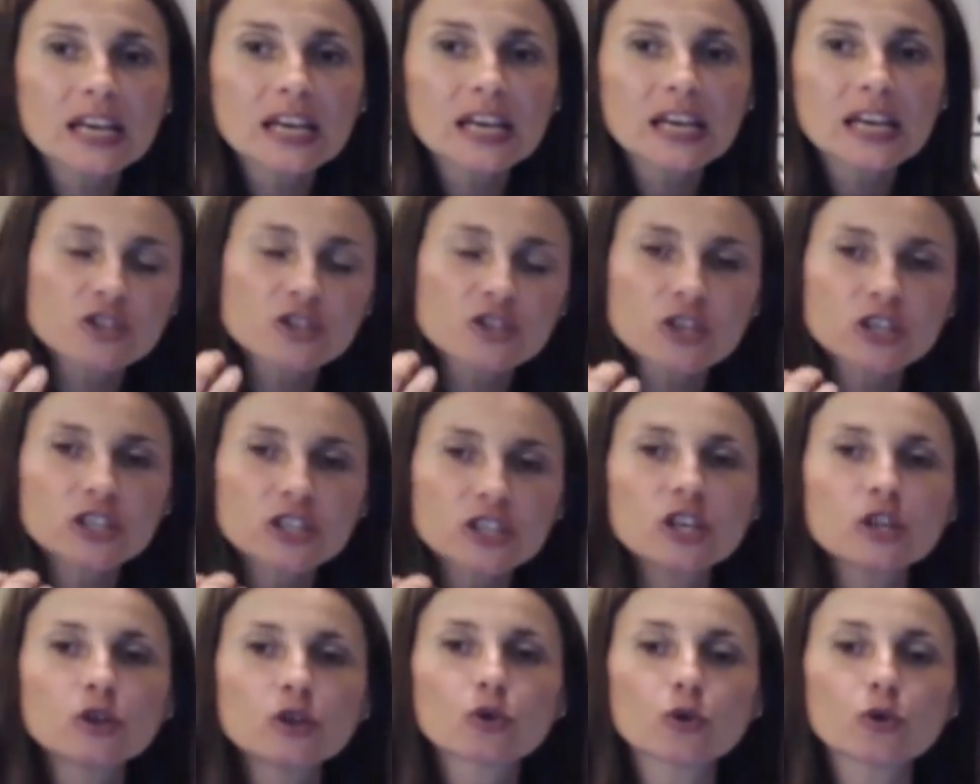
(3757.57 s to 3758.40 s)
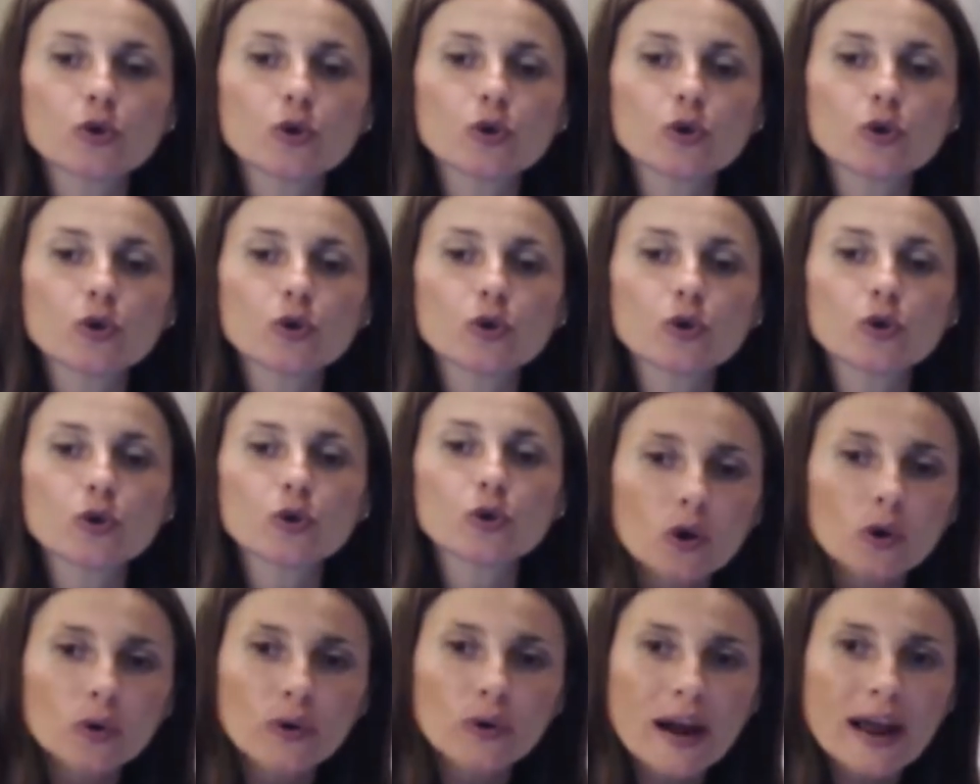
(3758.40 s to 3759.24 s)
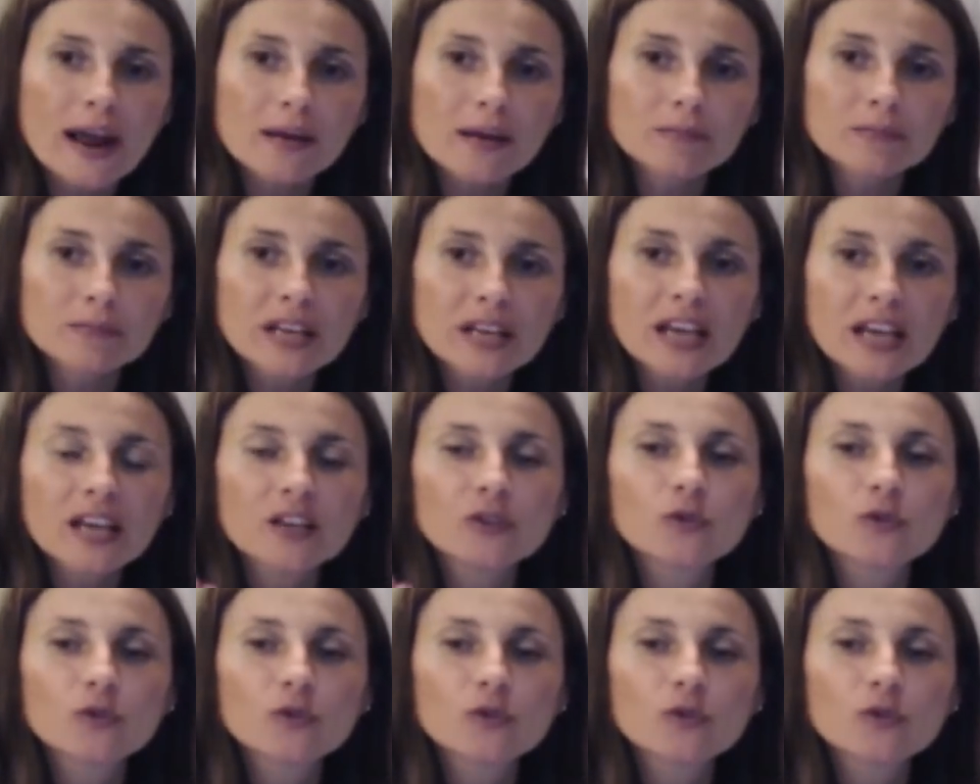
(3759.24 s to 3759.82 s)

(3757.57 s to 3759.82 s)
projection into your hologram